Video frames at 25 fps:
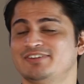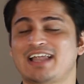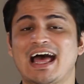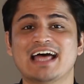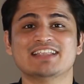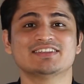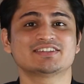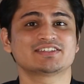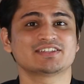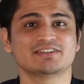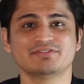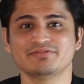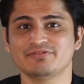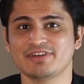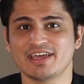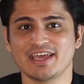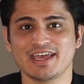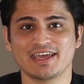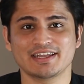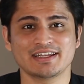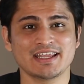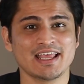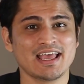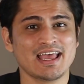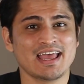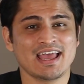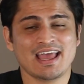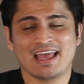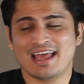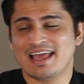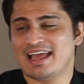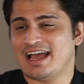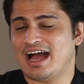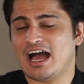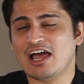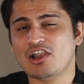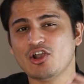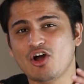ransomware
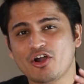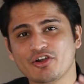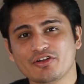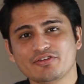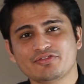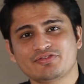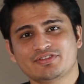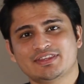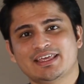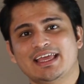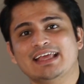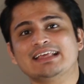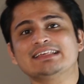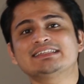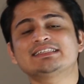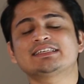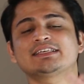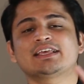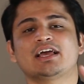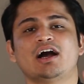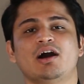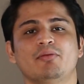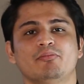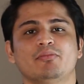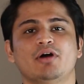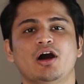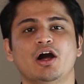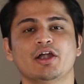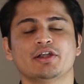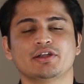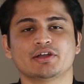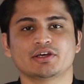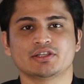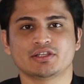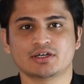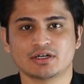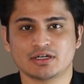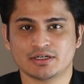a lot of things come
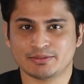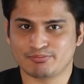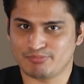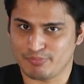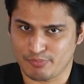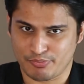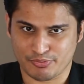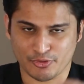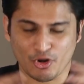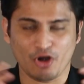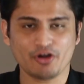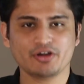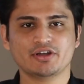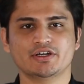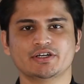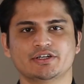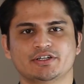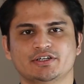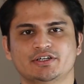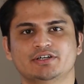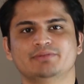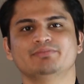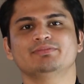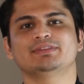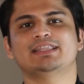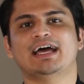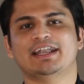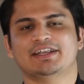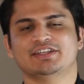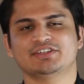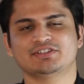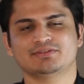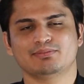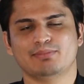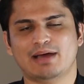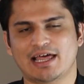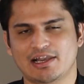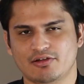under the broader term that
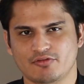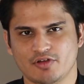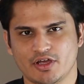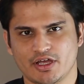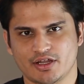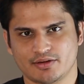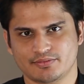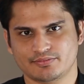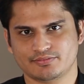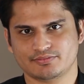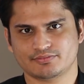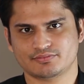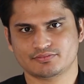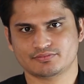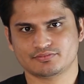is malware